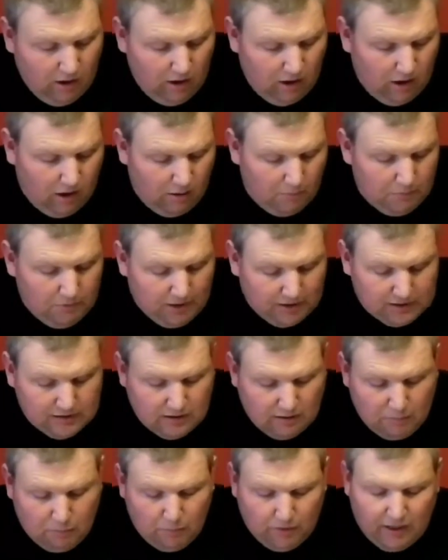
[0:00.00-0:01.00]
Next
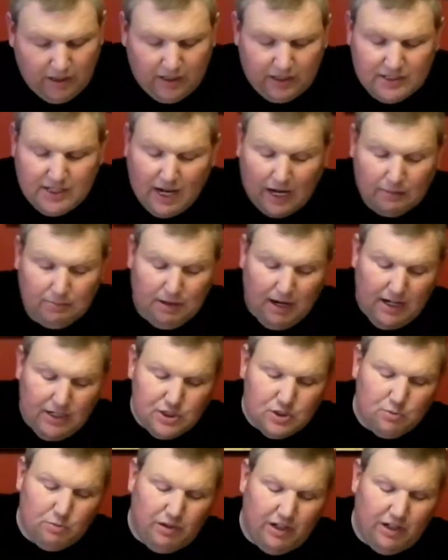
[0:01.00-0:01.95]
up, we had a tag match.